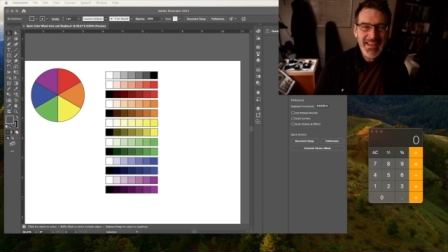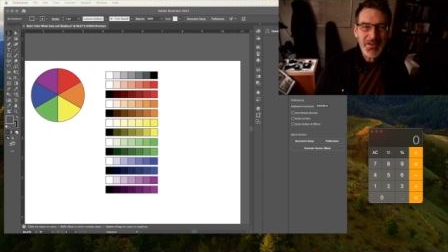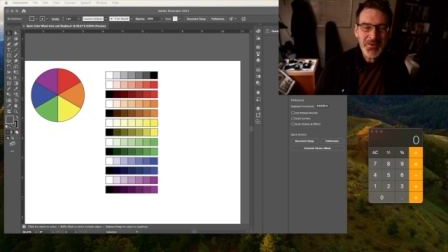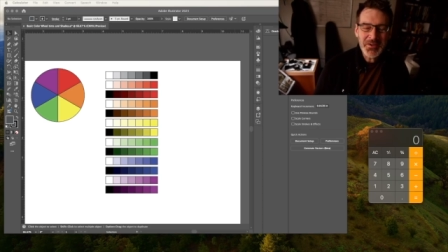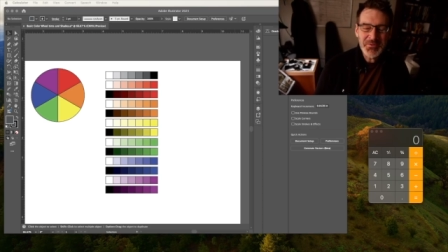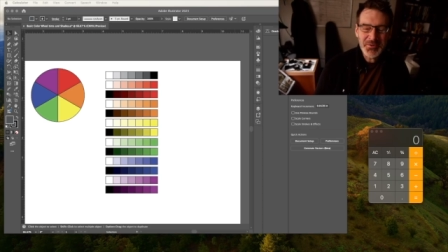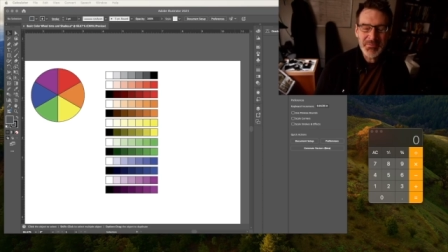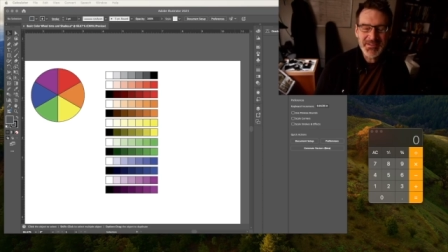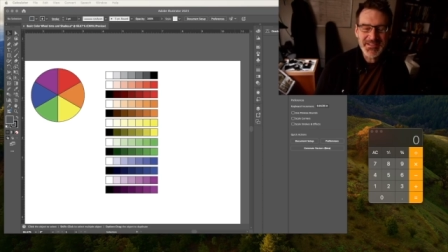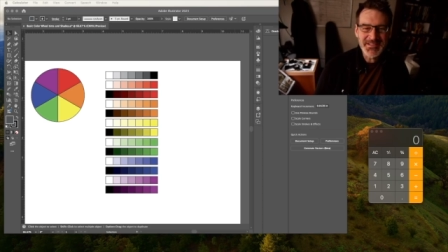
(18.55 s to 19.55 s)

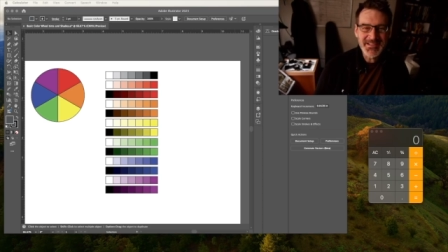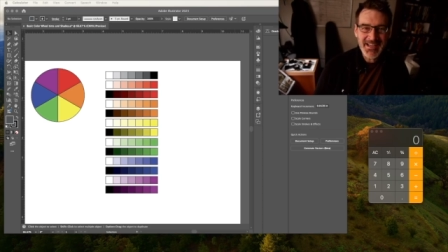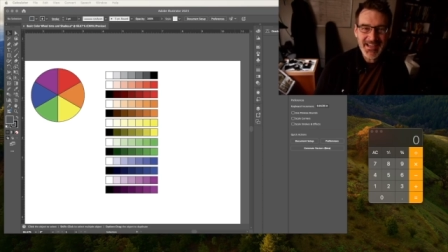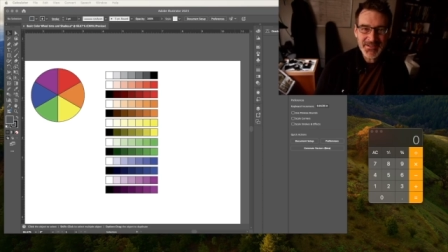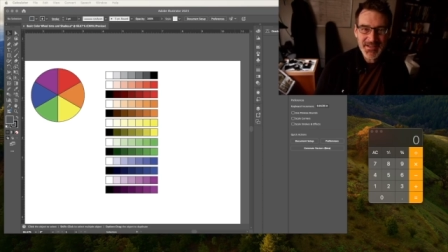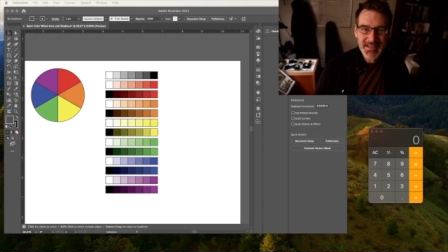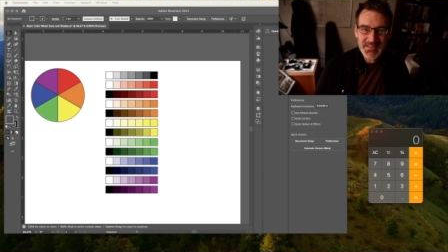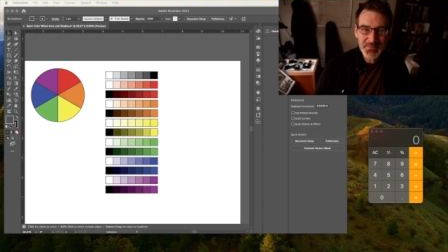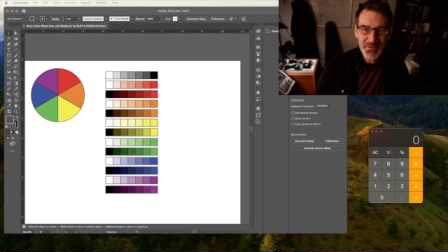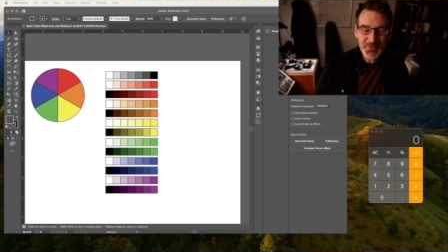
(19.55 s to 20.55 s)
Repetition and
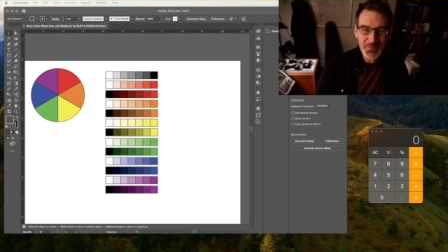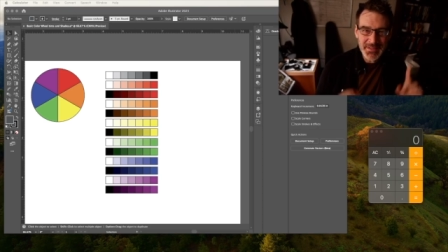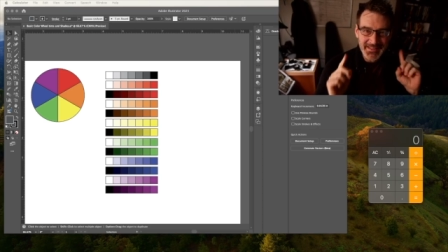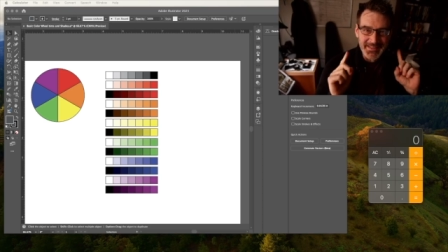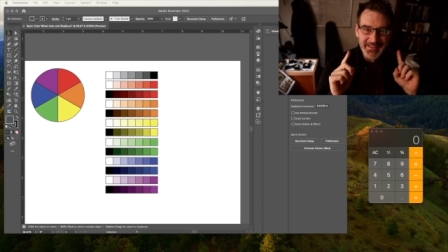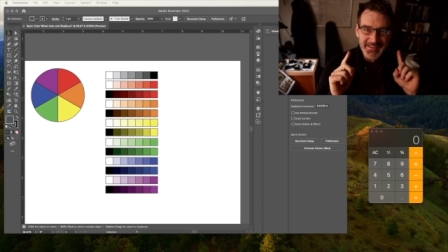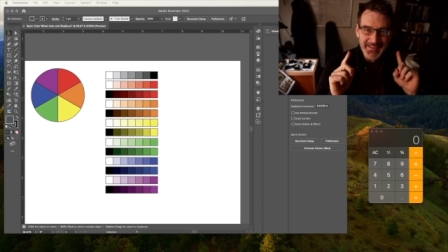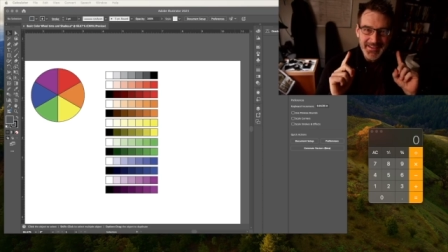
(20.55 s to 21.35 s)
Contrast, where we